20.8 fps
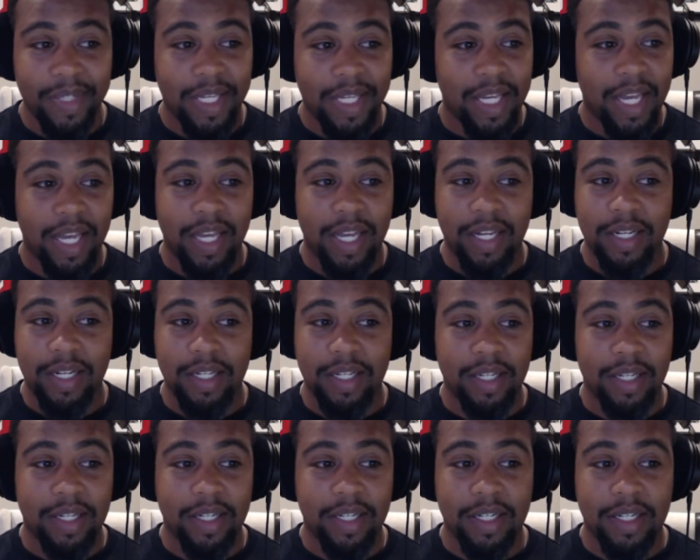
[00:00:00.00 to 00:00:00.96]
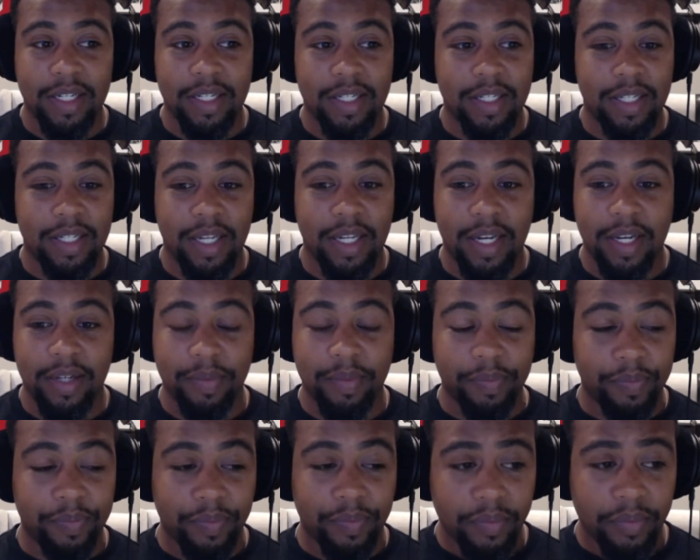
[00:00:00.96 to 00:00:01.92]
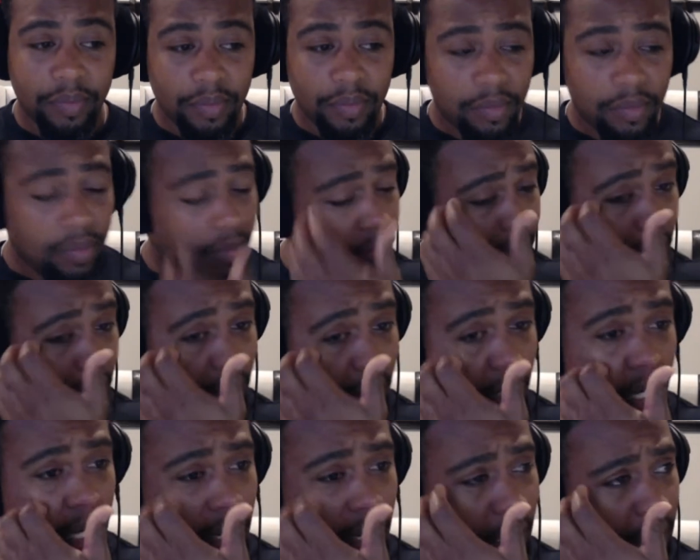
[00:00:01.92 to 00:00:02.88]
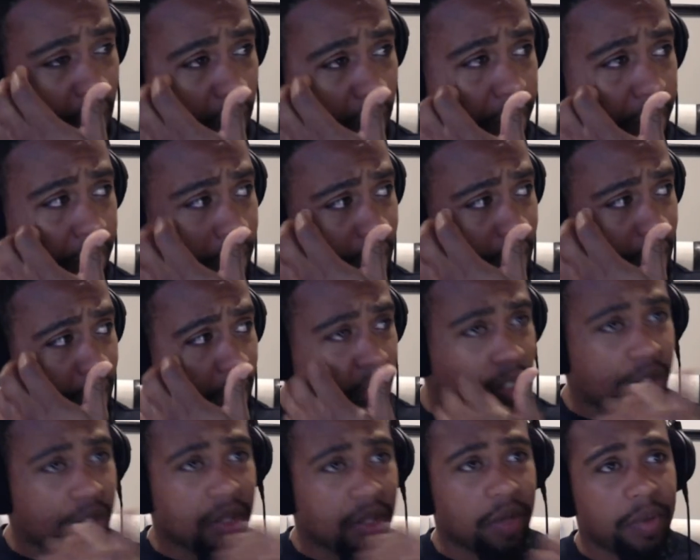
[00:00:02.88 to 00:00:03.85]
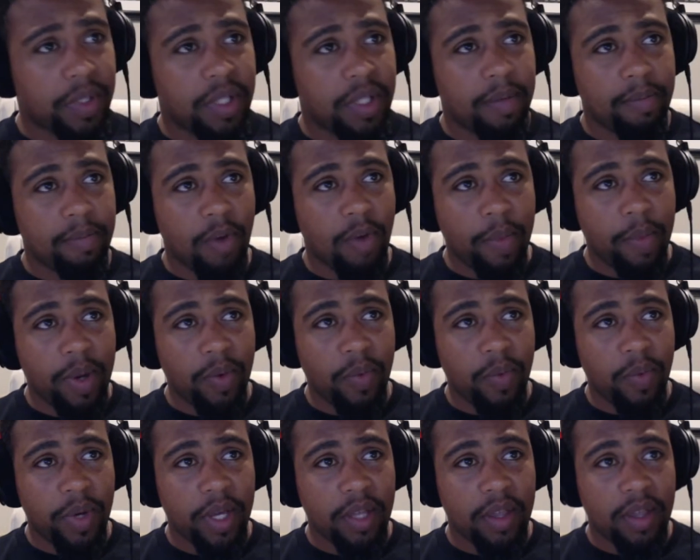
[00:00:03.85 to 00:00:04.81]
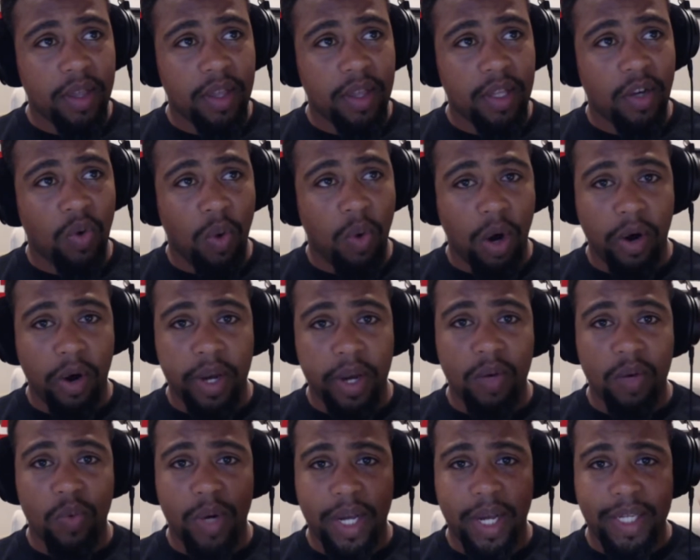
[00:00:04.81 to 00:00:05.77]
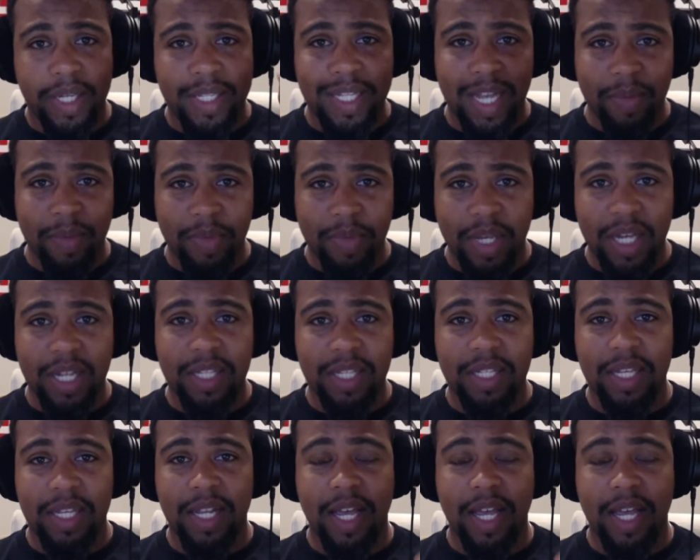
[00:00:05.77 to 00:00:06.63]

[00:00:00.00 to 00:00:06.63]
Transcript: And yeah. So there was the moment with Quarian when I stepped in and said,